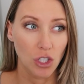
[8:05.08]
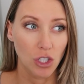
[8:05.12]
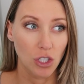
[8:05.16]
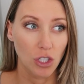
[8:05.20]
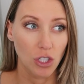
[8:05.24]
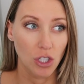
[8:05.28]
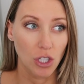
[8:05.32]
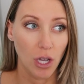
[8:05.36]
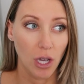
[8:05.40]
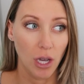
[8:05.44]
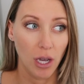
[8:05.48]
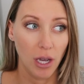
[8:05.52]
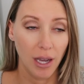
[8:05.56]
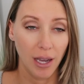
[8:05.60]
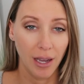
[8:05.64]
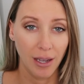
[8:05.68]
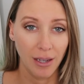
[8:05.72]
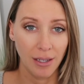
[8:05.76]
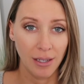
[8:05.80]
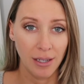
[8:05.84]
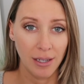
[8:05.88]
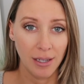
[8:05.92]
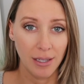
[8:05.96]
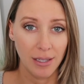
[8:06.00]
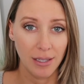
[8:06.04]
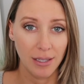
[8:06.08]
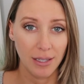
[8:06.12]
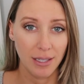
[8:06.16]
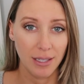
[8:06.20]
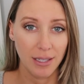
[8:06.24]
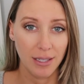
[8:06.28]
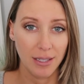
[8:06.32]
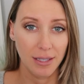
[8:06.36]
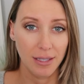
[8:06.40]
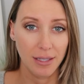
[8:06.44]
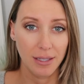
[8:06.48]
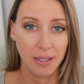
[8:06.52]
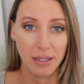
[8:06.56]

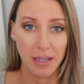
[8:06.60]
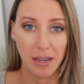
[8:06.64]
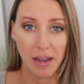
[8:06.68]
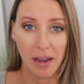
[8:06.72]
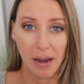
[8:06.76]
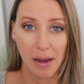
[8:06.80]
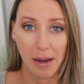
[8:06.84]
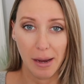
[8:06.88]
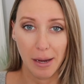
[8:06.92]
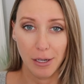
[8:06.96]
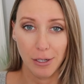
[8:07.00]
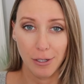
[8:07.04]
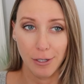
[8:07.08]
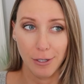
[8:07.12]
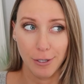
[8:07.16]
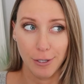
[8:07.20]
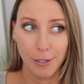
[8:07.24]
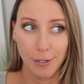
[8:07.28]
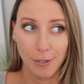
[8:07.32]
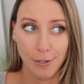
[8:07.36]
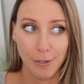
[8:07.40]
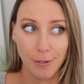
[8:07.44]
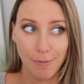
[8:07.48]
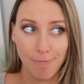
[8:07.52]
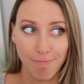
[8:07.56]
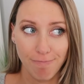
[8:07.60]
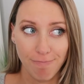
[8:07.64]
tetanus, and